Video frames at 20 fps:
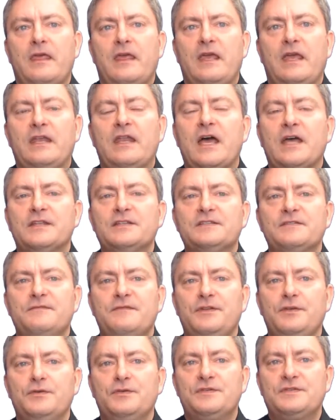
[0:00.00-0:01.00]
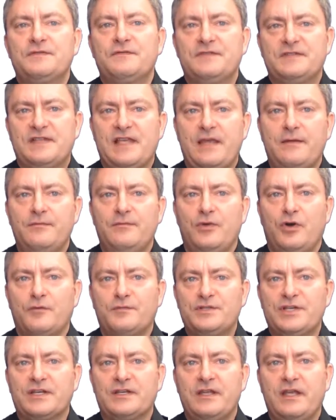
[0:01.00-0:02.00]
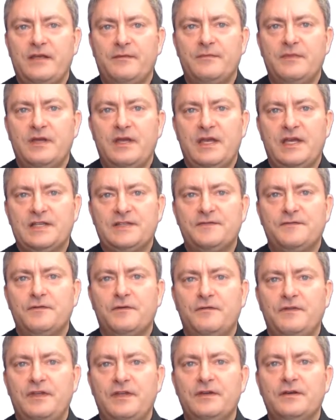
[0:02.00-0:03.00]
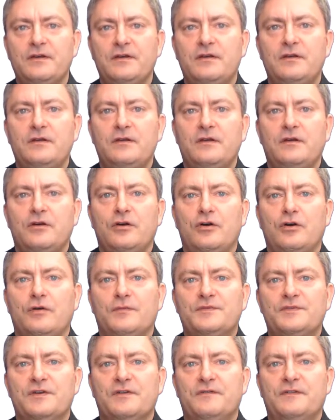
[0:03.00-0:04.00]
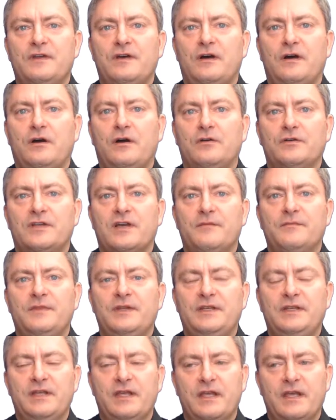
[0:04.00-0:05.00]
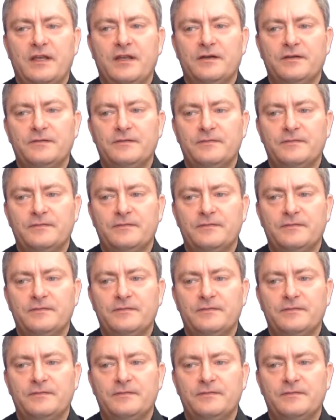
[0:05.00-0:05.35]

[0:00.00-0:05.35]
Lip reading: and hence we use the same object name as for the observed outcome indicator.